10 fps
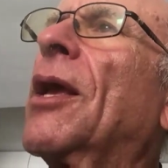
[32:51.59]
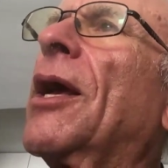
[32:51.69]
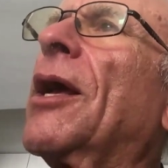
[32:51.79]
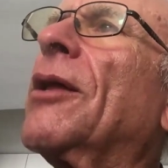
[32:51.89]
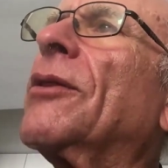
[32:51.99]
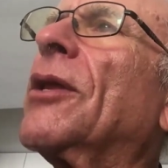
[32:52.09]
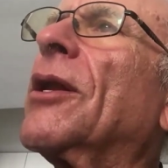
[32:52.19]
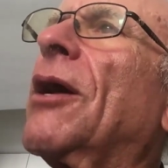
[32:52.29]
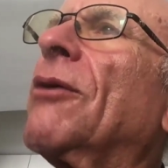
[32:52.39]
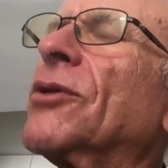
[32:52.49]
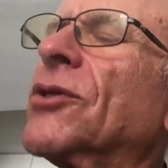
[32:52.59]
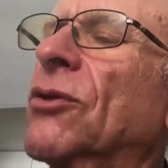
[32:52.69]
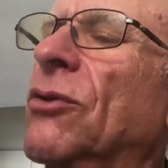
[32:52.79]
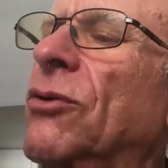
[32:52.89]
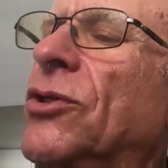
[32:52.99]
and that how the
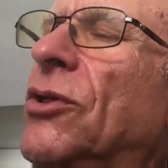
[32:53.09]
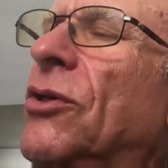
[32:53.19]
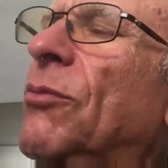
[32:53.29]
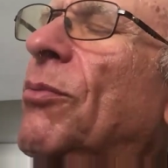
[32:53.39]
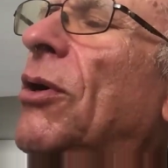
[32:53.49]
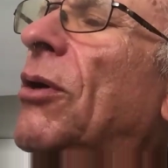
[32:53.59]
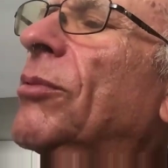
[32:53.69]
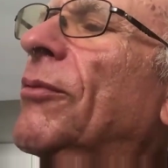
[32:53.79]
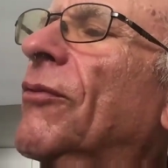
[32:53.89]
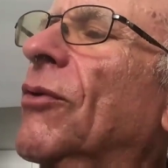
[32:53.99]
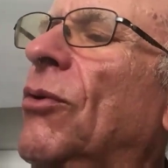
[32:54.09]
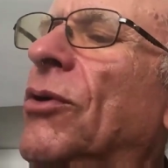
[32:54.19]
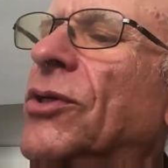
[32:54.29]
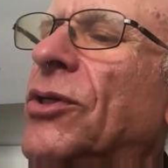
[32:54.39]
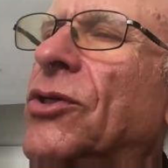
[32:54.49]
solution to the problem, of
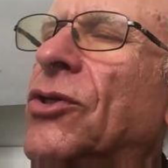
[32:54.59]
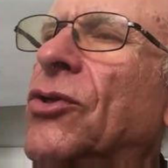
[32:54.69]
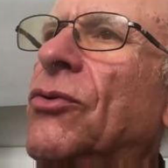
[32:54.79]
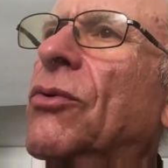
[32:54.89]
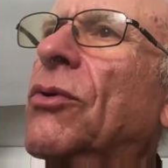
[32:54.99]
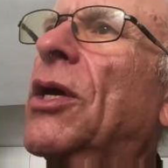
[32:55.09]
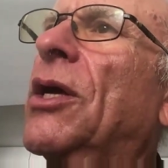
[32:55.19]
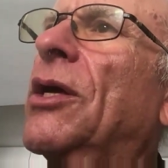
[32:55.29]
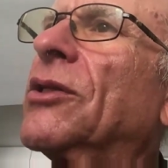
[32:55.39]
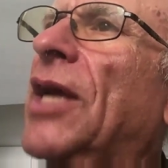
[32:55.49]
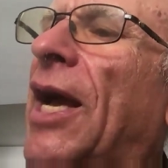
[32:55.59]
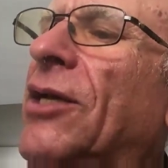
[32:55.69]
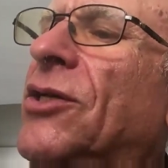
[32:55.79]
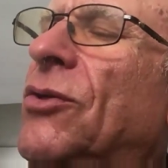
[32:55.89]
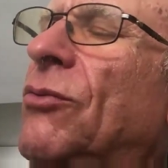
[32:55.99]
course, is to
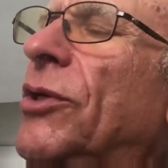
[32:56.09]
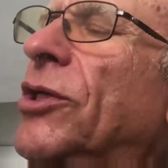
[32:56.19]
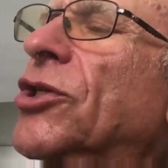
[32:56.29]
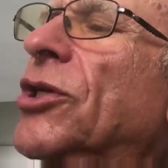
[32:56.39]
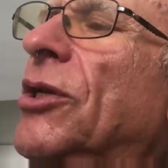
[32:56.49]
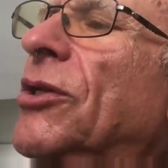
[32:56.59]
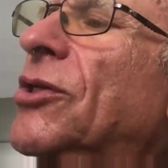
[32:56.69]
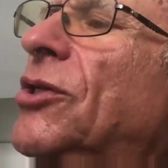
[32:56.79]
tax the rich and